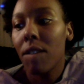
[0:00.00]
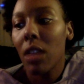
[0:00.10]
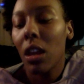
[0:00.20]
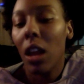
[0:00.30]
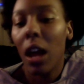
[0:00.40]

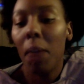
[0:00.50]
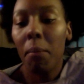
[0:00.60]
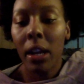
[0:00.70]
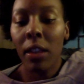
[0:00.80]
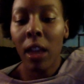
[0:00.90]
and I had
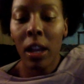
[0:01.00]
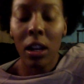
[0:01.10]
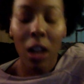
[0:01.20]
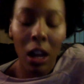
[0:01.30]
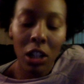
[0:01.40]
made like a
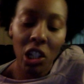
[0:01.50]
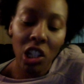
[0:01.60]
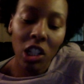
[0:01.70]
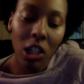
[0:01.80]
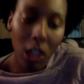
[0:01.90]
conscious
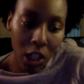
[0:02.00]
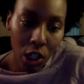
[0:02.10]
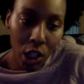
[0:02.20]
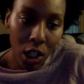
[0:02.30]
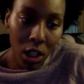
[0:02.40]

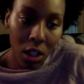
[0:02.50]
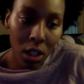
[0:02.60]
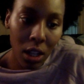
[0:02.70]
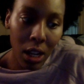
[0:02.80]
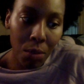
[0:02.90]
decision
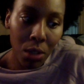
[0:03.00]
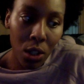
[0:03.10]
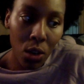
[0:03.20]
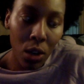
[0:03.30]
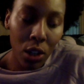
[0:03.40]
that I was
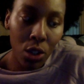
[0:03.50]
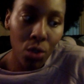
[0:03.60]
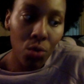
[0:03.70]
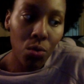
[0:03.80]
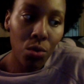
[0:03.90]
going
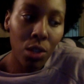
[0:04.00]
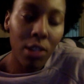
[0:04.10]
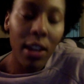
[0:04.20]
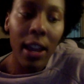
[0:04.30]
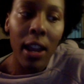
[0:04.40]
to
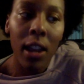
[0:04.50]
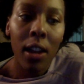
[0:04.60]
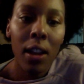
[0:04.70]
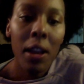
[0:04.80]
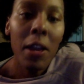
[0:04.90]
stay
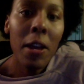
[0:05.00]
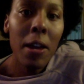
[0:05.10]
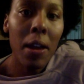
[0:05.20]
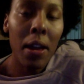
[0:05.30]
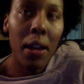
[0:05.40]

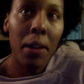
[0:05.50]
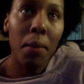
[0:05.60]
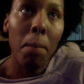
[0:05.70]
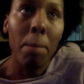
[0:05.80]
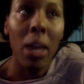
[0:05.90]
and
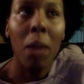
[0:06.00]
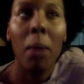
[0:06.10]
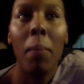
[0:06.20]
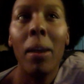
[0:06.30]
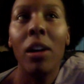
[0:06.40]
make
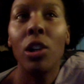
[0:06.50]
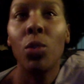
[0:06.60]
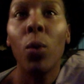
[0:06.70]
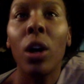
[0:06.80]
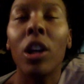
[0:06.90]
my marriage
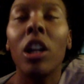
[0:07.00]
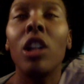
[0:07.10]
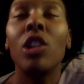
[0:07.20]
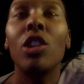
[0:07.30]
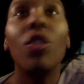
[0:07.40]
work. And
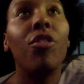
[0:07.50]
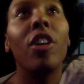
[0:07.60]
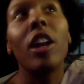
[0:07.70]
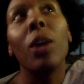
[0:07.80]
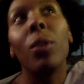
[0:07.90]
it's so
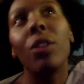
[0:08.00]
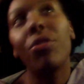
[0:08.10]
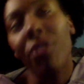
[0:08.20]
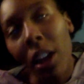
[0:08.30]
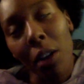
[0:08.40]
funny when you
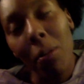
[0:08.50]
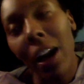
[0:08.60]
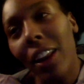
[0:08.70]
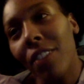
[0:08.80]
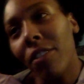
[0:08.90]
think
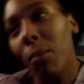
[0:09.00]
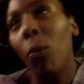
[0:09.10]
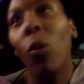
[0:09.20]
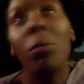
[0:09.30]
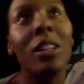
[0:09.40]
about it from a
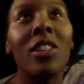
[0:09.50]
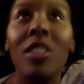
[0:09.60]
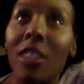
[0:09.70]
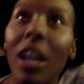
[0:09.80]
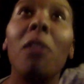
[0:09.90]
woman's
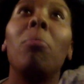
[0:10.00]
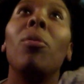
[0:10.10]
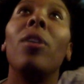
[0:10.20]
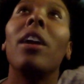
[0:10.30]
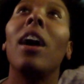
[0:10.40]

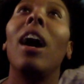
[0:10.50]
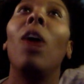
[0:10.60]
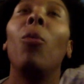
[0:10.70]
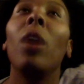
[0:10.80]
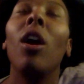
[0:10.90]
standpoint,
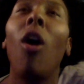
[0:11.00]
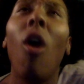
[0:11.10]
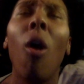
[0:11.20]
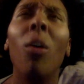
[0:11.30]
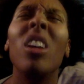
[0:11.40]
how we
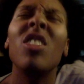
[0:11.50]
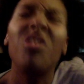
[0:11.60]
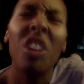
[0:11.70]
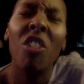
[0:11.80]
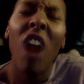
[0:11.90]
always
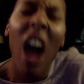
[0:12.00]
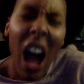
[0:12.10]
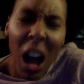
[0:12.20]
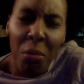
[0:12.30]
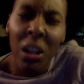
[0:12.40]
feel
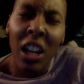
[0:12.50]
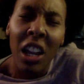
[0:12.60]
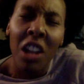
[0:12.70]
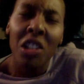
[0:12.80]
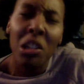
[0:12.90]

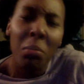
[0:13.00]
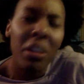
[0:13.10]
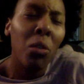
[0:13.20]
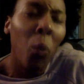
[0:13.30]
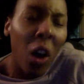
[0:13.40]
obligated to be
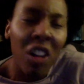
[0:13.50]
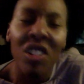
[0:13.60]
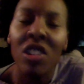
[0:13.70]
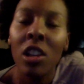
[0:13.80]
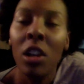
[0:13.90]
the
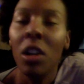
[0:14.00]
ones